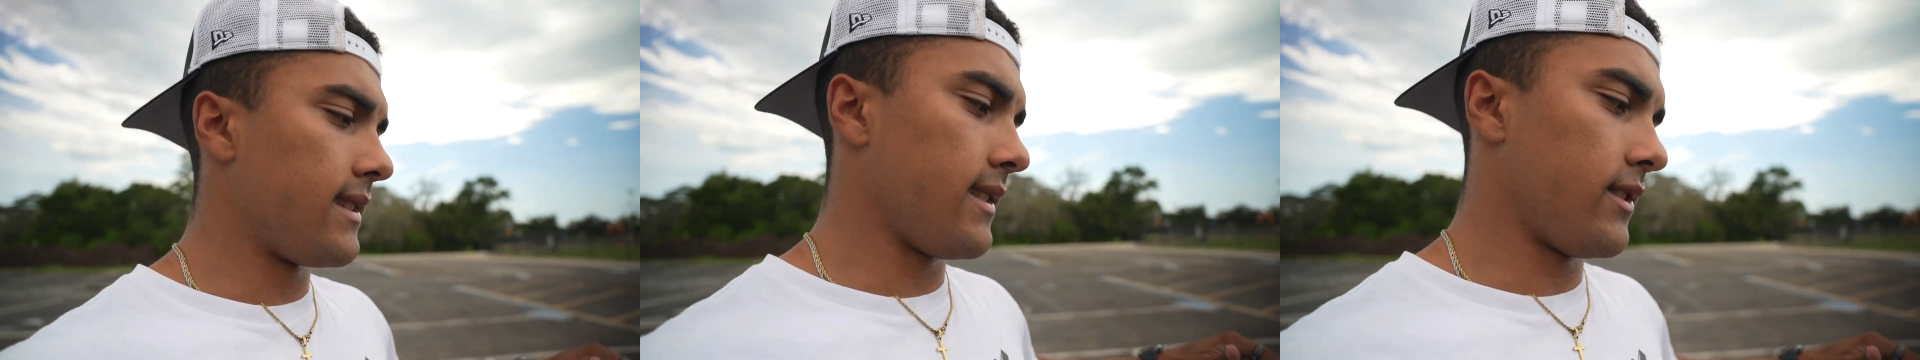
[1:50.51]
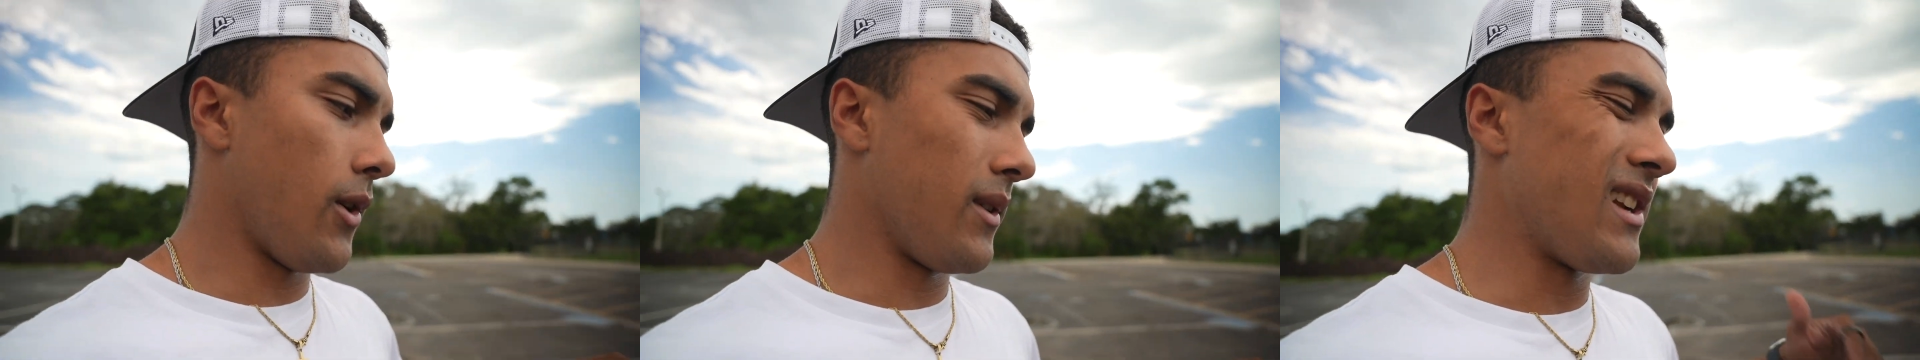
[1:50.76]

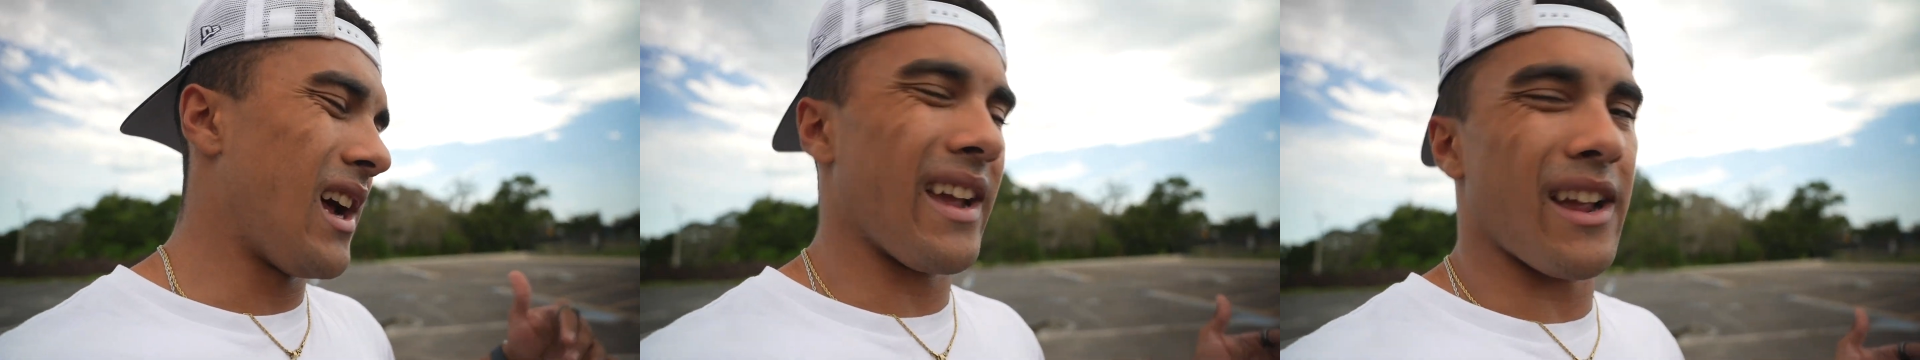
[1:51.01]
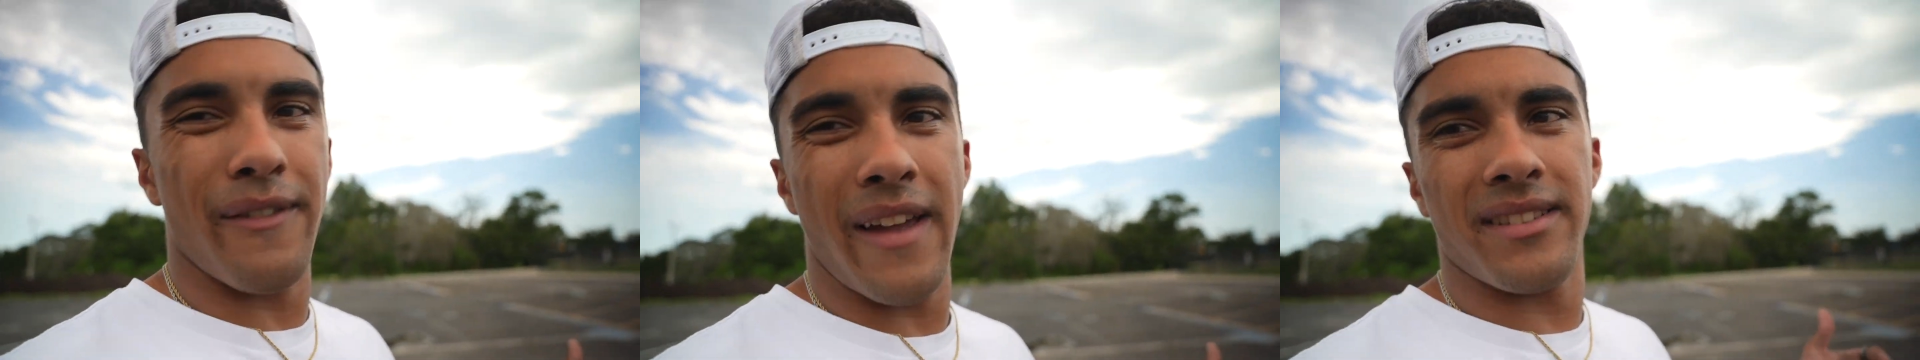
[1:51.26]
so it's not like
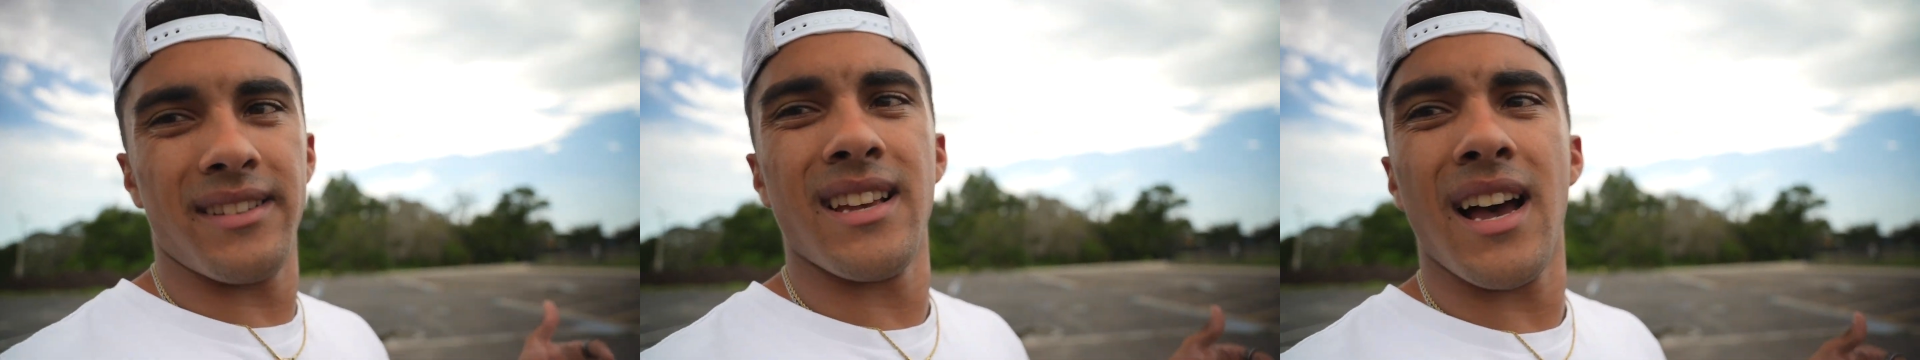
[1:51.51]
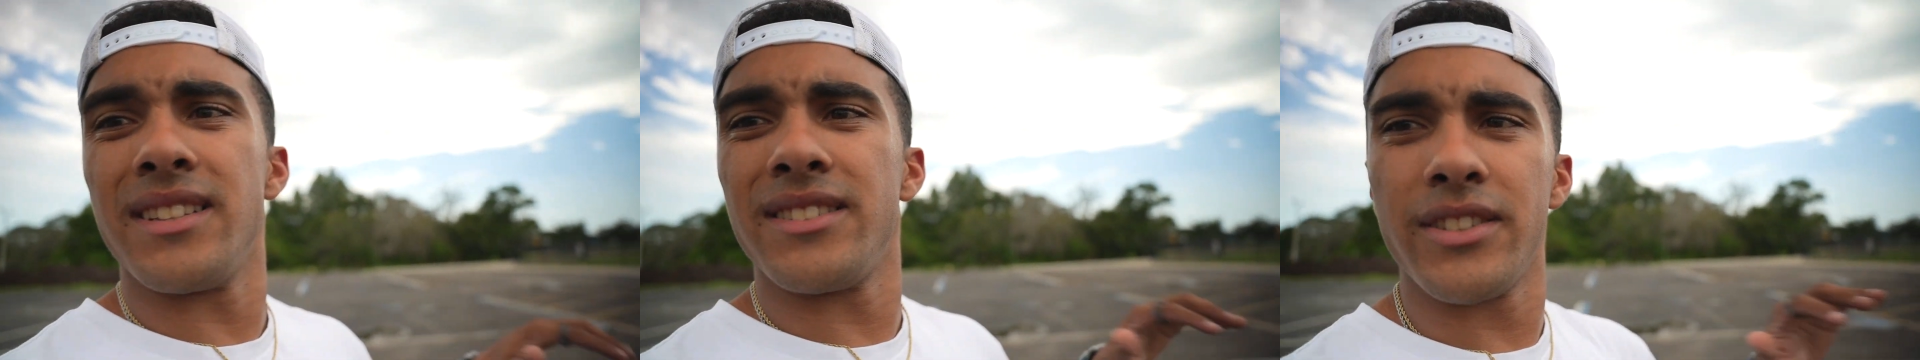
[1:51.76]
a fancy
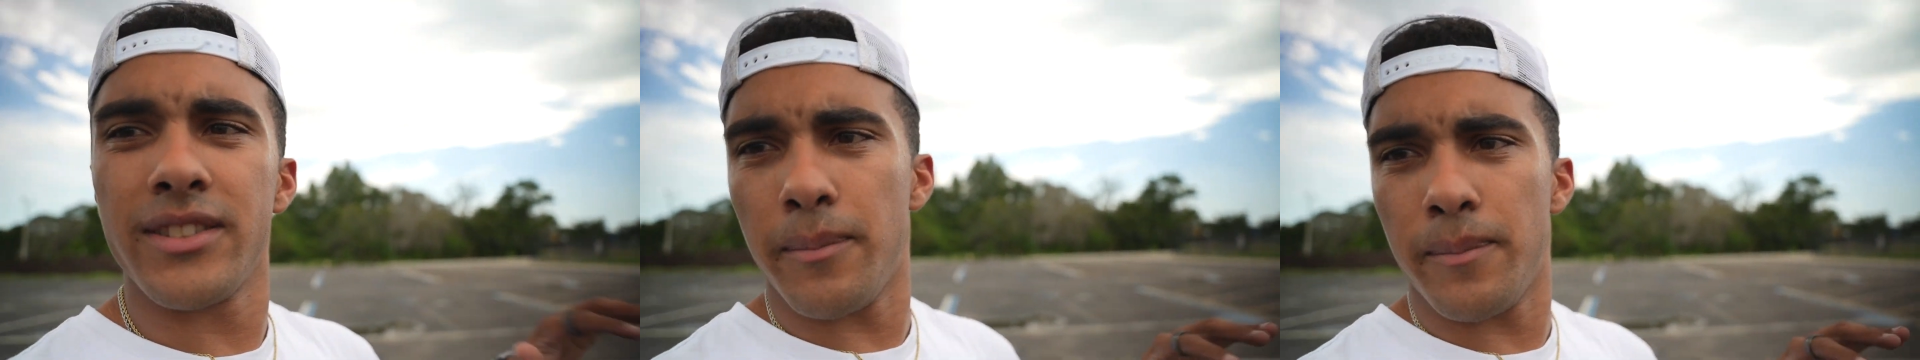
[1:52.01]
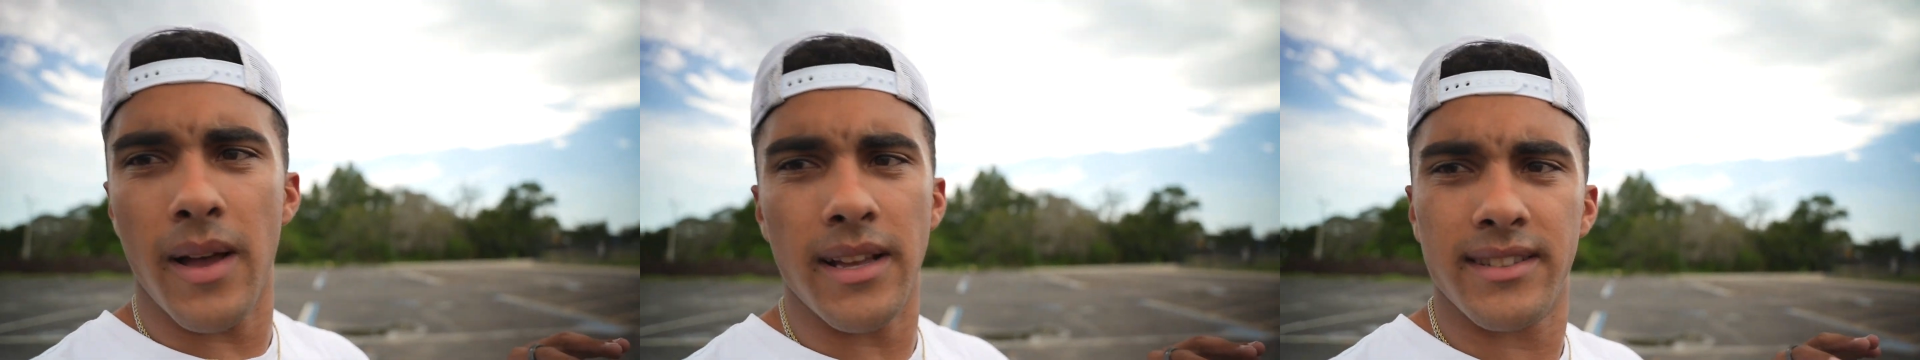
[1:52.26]
size, it's just
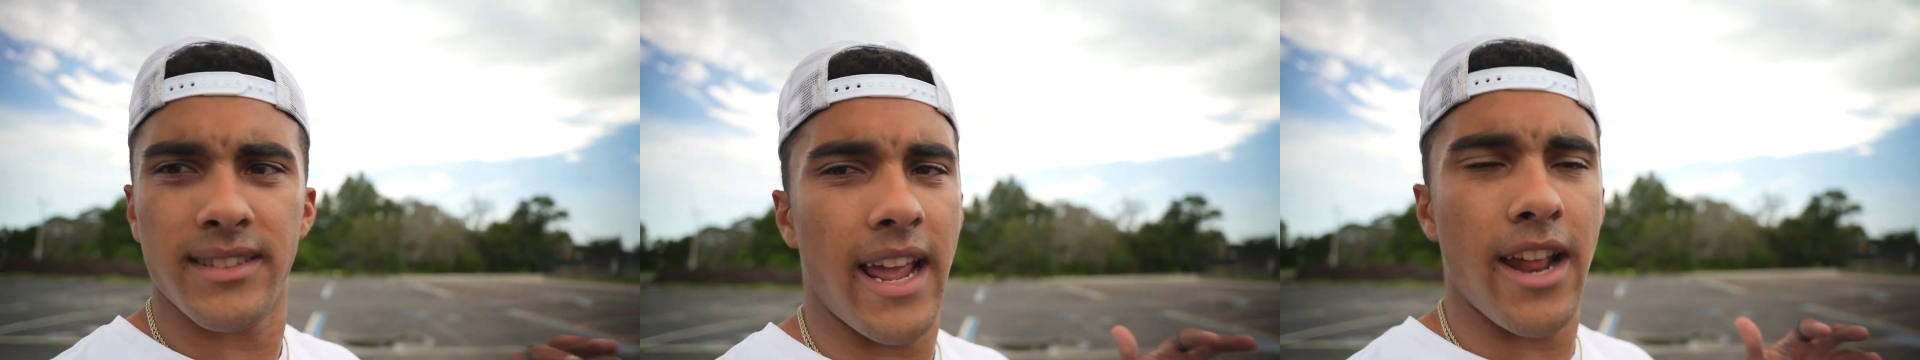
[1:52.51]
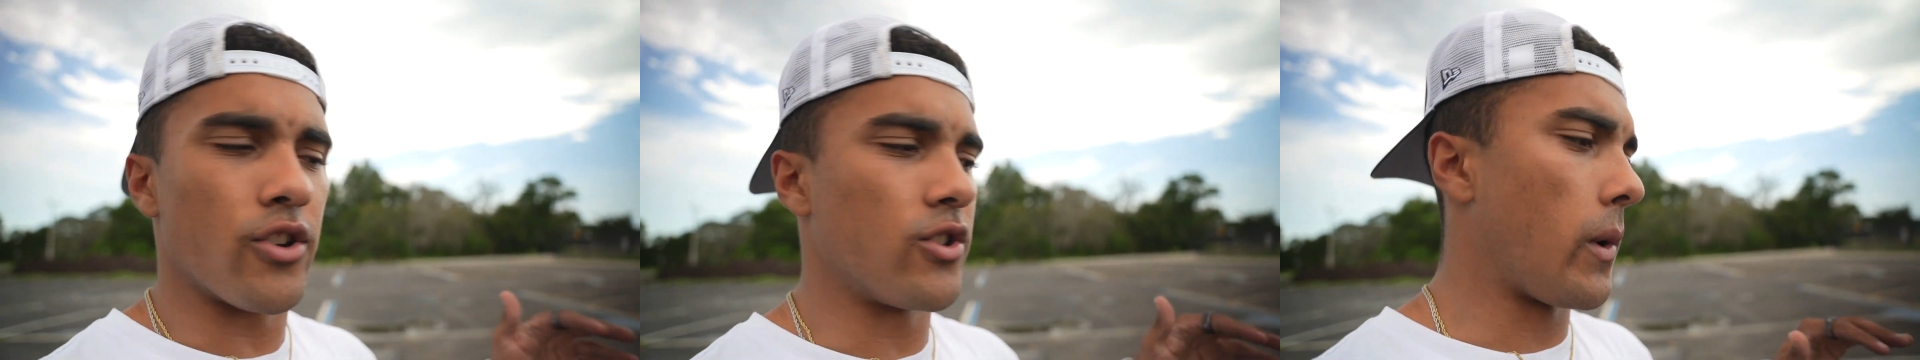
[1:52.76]
a
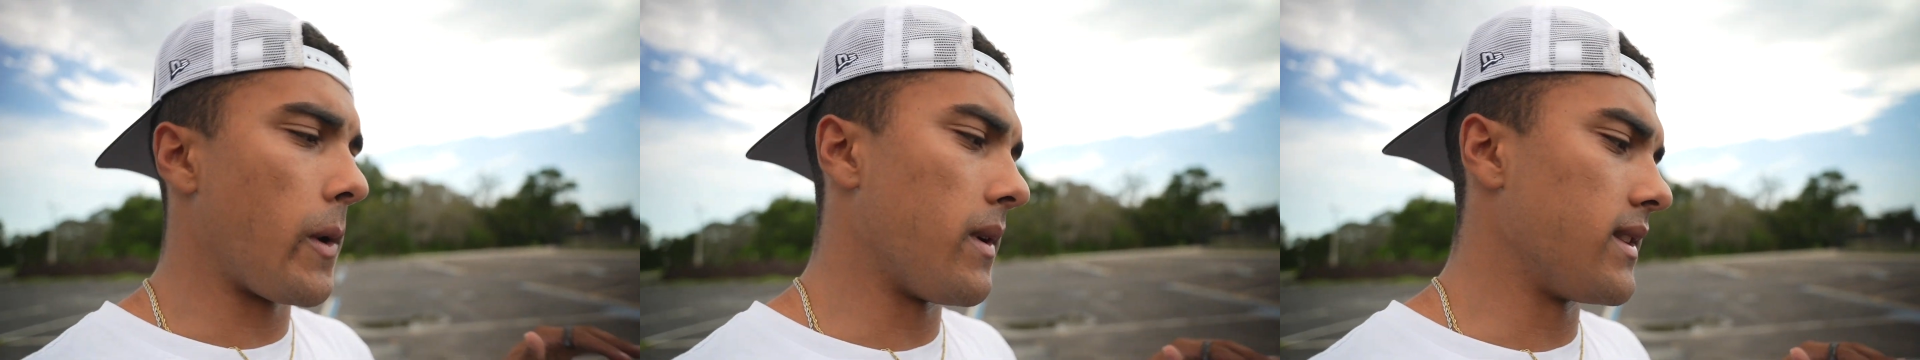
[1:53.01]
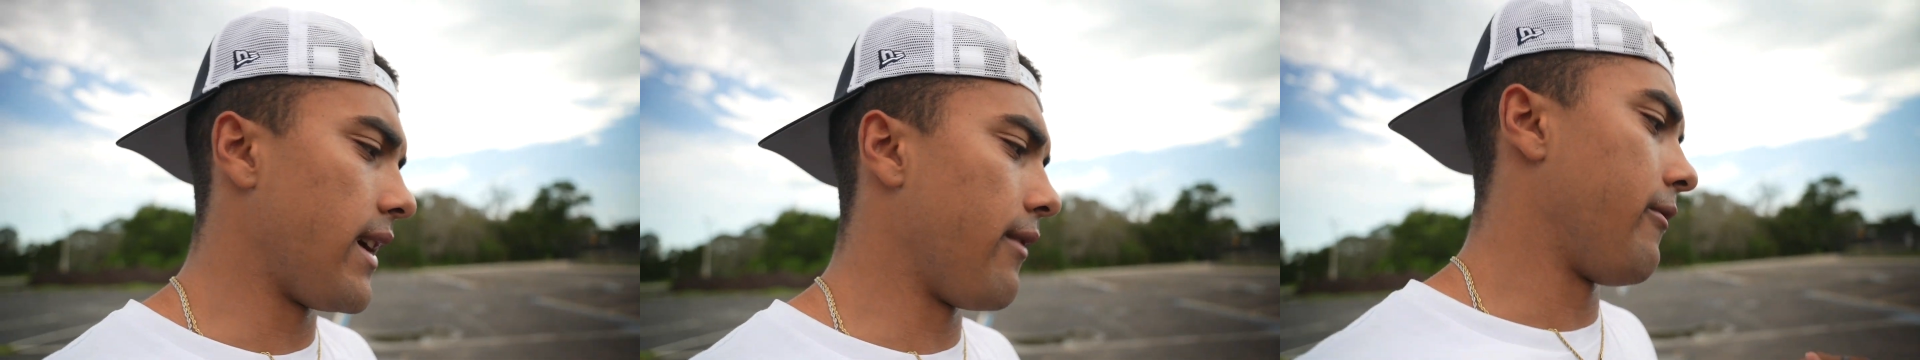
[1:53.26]
standard
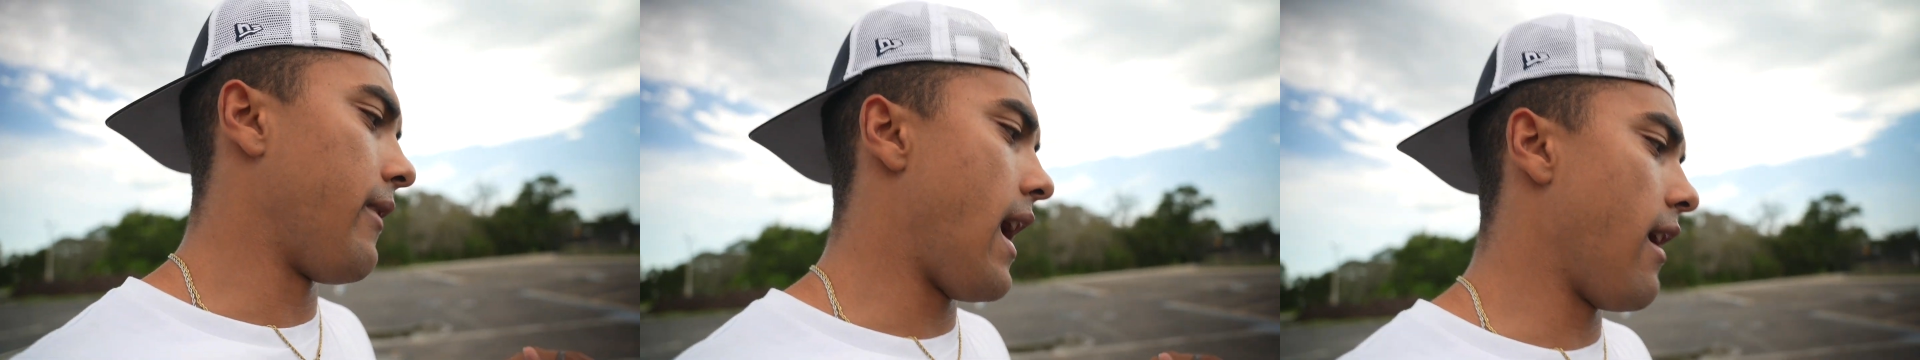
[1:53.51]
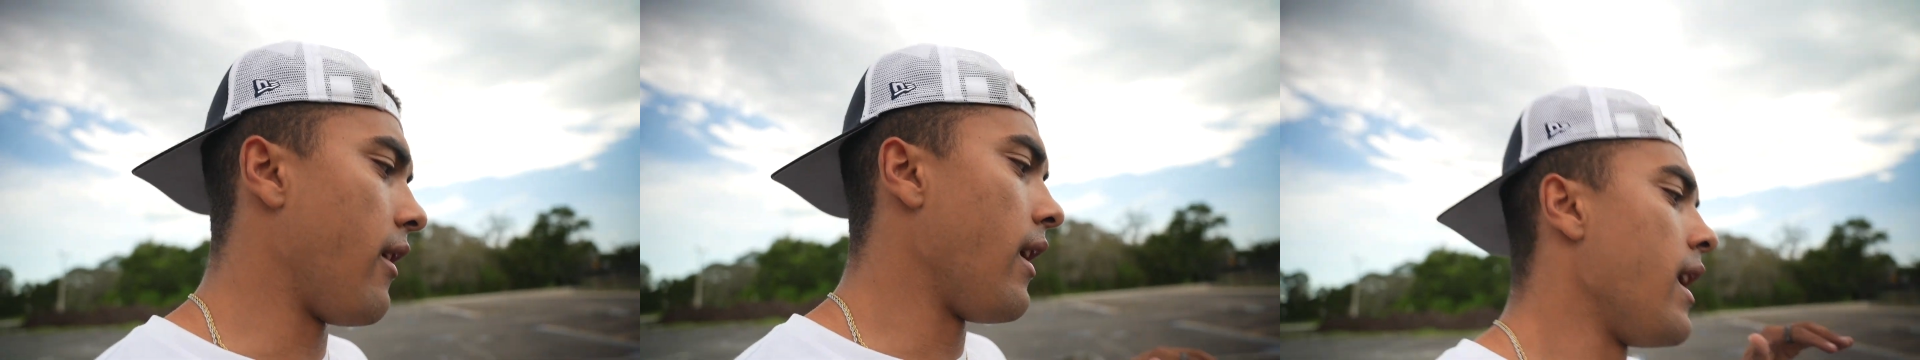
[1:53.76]
21.75,